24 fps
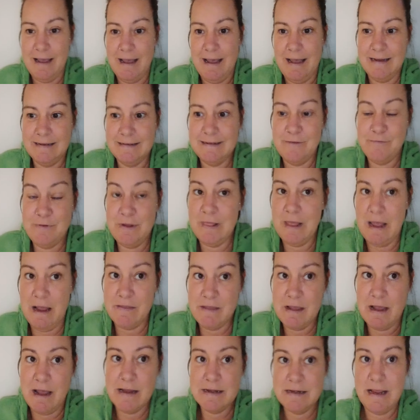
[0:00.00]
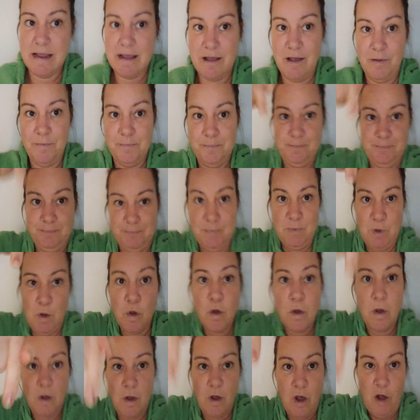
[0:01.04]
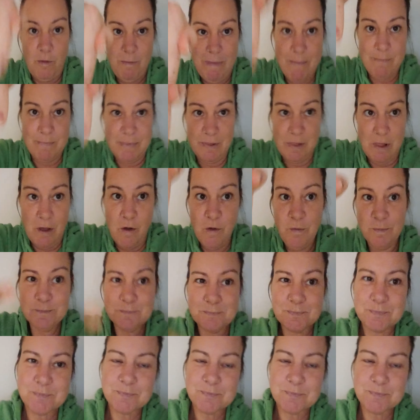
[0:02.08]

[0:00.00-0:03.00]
and if you like the idea, comment below,